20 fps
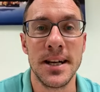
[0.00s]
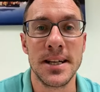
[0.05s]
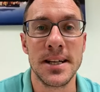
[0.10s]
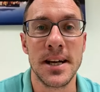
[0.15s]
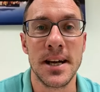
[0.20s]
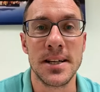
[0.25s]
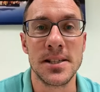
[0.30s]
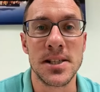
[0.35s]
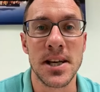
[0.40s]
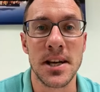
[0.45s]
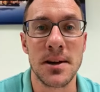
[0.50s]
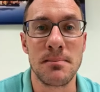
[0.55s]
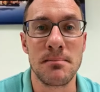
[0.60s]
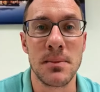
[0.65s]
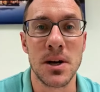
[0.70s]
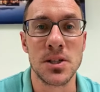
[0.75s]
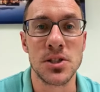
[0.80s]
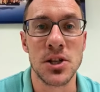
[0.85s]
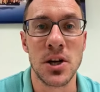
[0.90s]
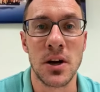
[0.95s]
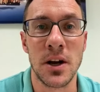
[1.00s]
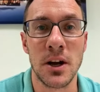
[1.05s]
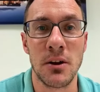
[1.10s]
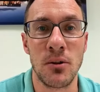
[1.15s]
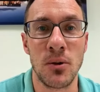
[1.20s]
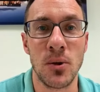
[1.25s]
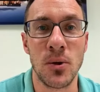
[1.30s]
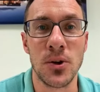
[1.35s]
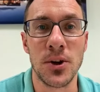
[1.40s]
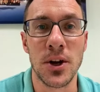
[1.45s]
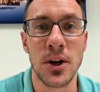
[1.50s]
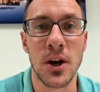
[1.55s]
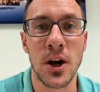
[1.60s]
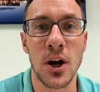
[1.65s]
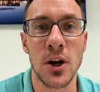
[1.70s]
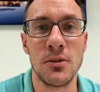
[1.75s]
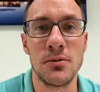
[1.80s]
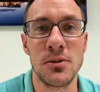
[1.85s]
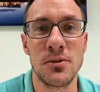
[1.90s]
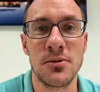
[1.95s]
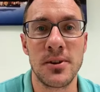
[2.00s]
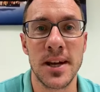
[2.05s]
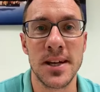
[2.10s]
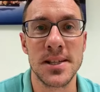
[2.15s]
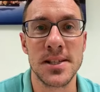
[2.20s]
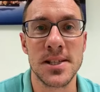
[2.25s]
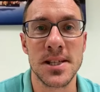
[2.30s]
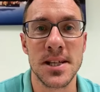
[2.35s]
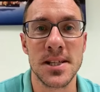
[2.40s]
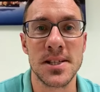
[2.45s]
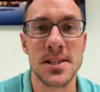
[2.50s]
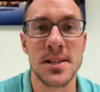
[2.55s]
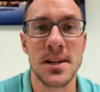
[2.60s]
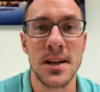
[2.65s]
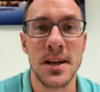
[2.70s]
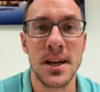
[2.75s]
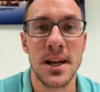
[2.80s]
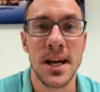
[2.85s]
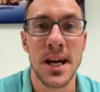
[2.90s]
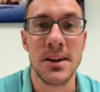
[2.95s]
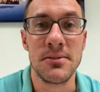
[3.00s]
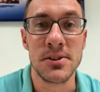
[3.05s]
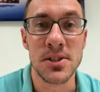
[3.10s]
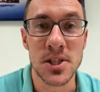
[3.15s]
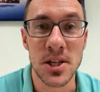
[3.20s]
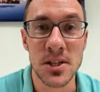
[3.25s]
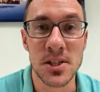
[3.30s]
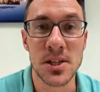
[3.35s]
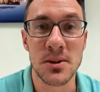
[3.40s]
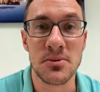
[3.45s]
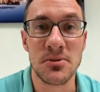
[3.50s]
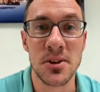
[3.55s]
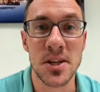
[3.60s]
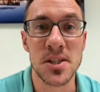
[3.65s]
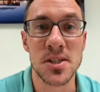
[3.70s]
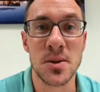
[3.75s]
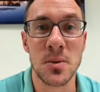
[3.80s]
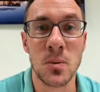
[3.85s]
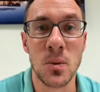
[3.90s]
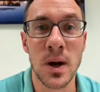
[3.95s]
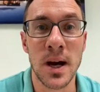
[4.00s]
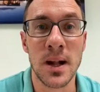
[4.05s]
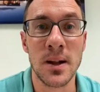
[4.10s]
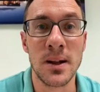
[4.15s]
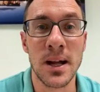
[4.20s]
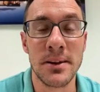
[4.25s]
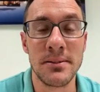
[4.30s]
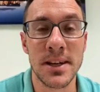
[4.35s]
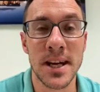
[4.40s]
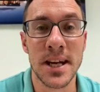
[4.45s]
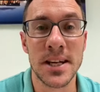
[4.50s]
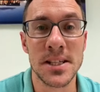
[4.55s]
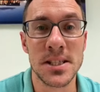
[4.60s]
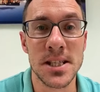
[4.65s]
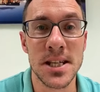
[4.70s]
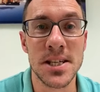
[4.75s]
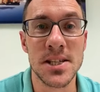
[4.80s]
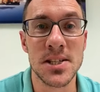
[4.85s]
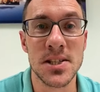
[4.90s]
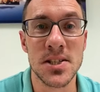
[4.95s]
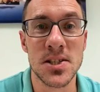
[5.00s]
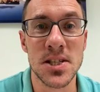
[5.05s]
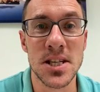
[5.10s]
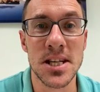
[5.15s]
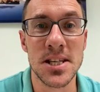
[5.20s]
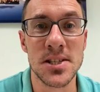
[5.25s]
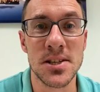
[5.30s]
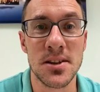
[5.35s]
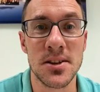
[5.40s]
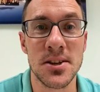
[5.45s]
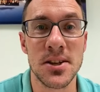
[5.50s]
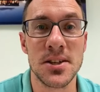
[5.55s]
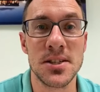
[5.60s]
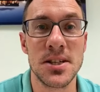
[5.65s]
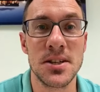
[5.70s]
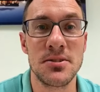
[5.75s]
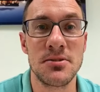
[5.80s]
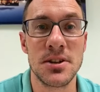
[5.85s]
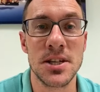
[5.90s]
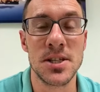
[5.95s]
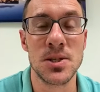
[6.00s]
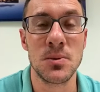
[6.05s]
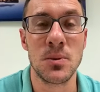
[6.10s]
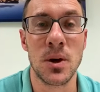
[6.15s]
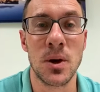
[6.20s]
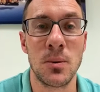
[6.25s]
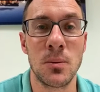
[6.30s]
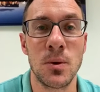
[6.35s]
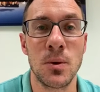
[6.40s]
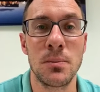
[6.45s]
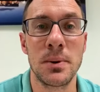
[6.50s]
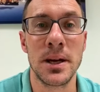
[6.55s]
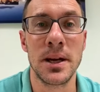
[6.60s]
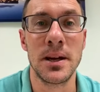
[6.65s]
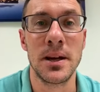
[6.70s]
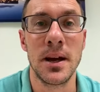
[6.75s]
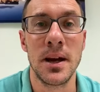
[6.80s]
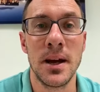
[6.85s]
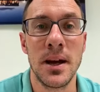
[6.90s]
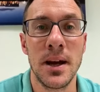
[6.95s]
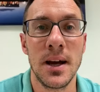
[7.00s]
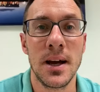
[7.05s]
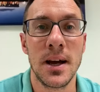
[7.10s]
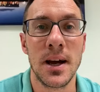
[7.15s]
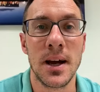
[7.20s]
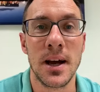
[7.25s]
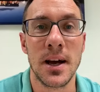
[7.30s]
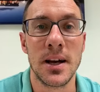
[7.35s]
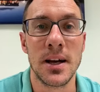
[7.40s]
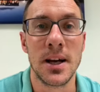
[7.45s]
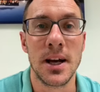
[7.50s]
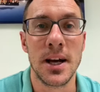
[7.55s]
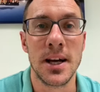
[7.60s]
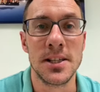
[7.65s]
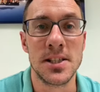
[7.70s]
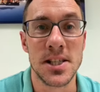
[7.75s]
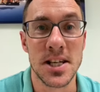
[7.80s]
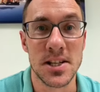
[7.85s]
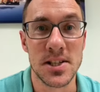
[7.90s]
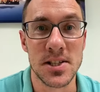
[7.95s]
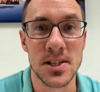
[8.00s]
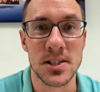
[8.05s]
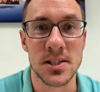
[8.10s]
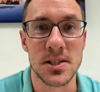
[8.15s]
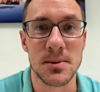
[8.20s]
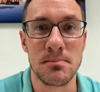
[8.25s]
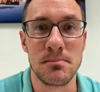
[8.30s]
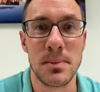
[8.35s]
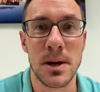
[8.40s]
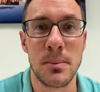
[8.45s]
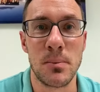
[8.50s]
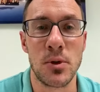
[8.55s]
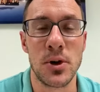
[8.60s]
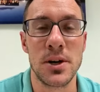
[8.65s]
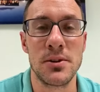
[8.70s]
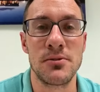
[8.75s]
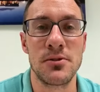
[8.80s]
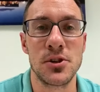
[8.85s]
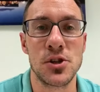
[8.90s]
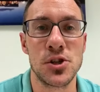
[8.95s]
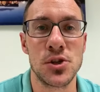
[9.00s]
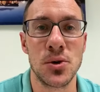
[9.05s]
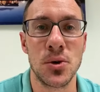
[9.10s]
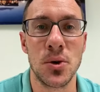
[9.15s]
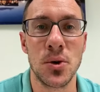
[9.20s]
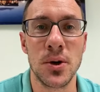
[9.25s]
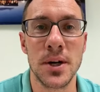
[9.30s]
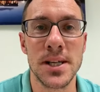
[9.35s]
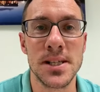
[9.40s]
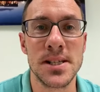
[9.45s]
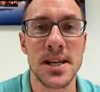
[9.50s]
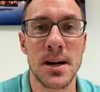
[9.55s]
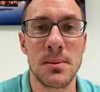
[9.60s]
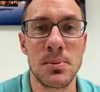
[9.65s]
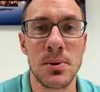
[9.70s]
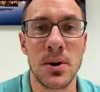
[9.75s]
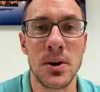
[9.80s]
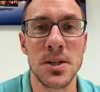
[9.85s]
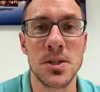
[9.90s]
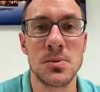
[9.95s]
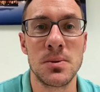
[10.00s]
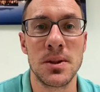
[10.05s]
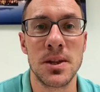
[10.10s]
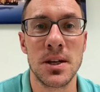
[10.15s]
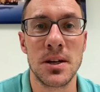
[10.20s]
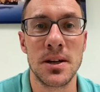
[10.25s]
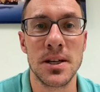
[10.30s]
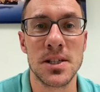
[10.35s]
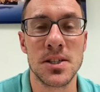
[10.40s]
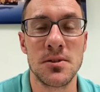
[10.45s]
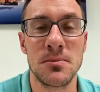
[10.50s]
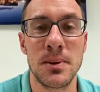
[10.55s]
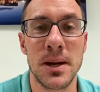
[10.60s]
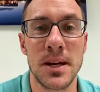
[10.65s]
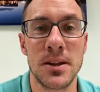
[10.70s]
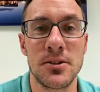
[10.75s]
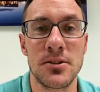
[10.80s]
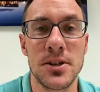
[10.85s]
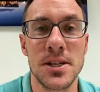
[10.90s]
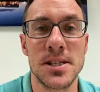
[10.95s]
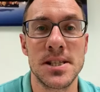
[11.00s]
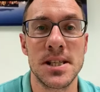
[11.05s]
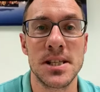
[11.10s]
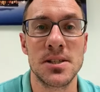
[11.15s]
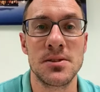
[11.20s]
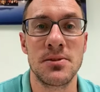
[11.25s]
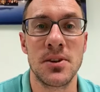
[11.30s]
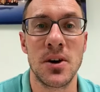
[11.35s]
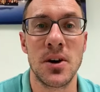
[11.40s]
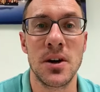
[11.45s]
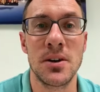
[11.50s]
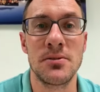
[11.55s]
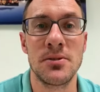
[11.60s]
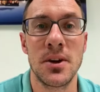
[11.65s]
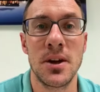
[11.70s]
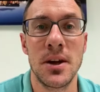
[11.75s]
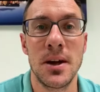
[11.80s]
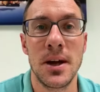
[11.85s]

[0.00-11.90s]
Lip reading: to take much higher order over fences. If he turns up fit and well, having had a decent season, 33-1 will be a distant memory for sure. He's that price with the likes of Bet365,